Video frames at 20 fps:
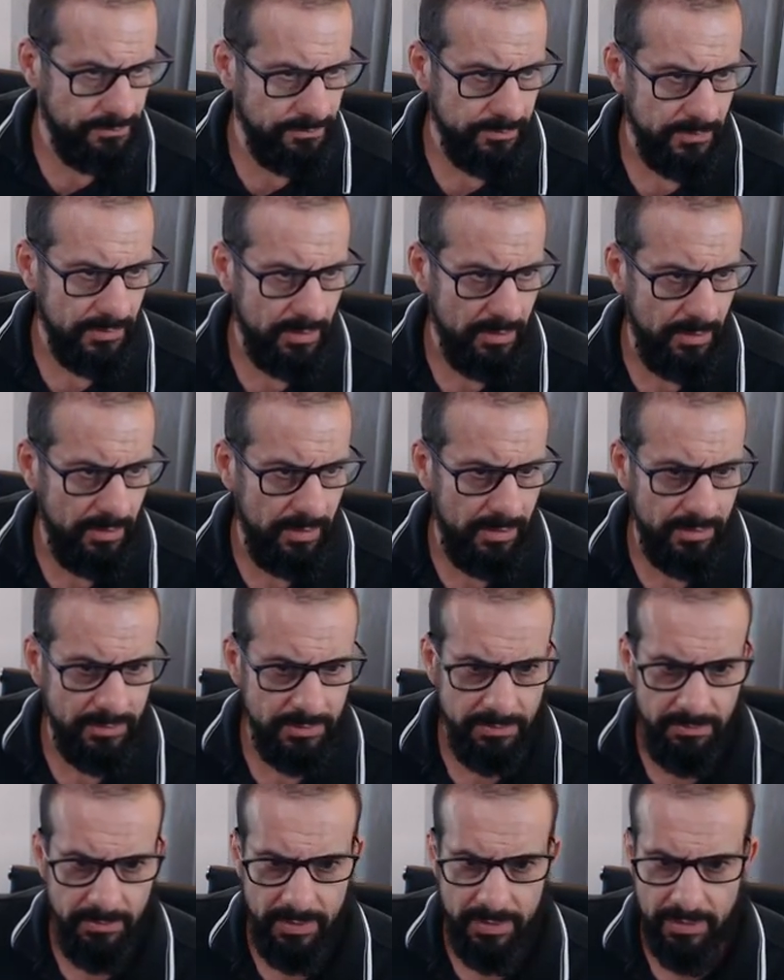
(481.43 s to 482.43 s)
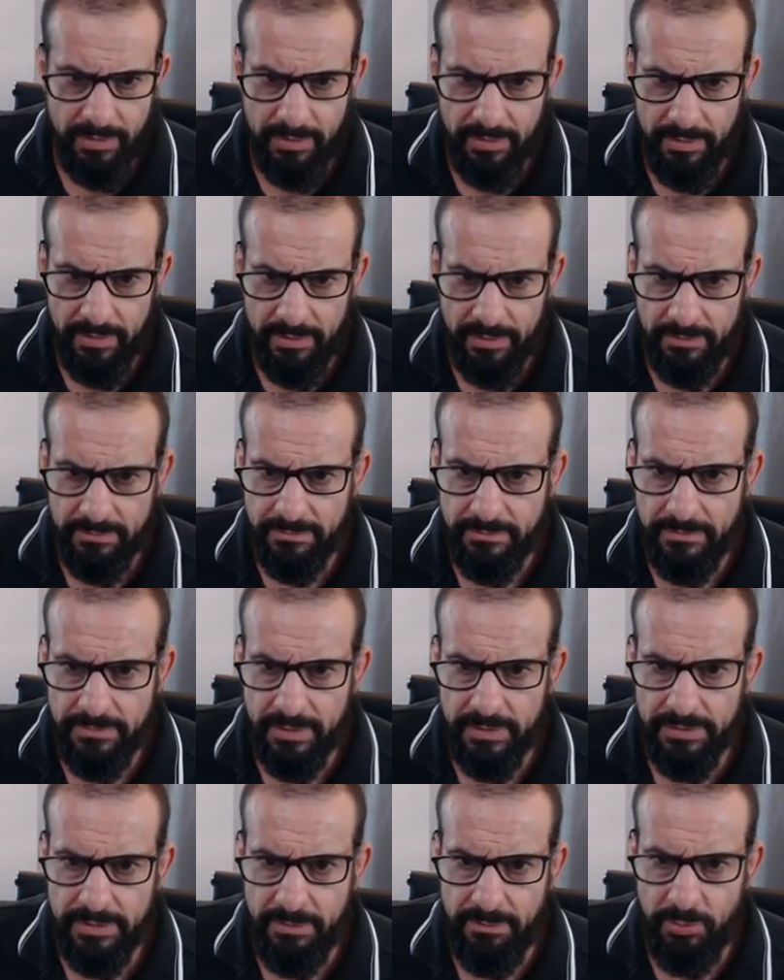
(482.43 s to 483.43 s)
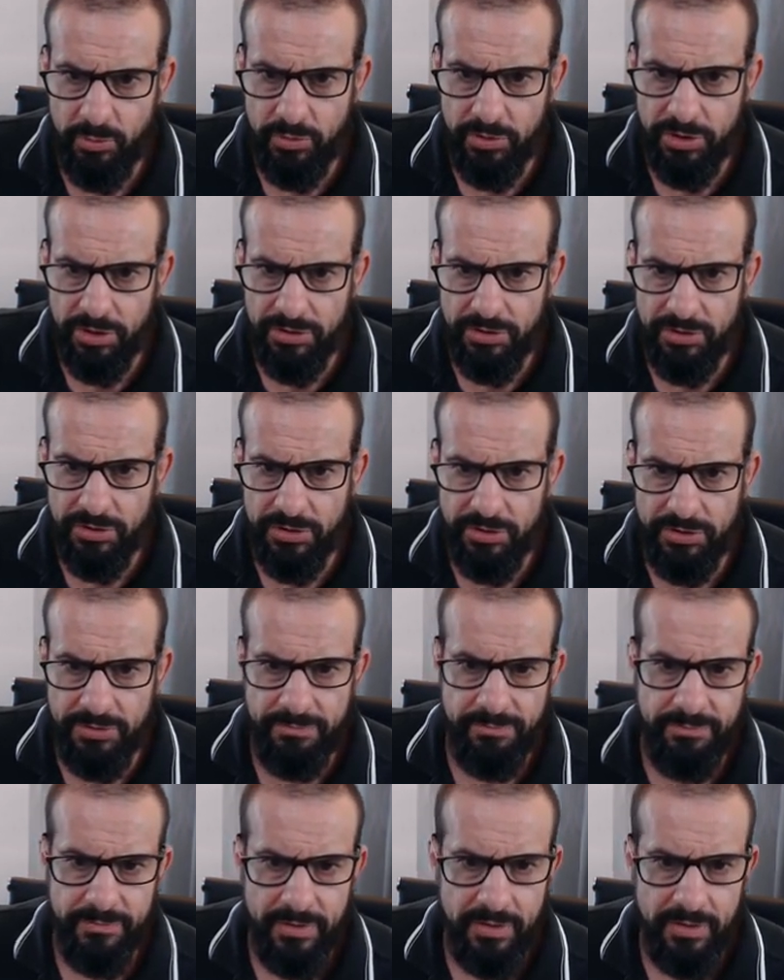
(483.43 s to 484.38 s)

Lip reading: let's make a simple change here.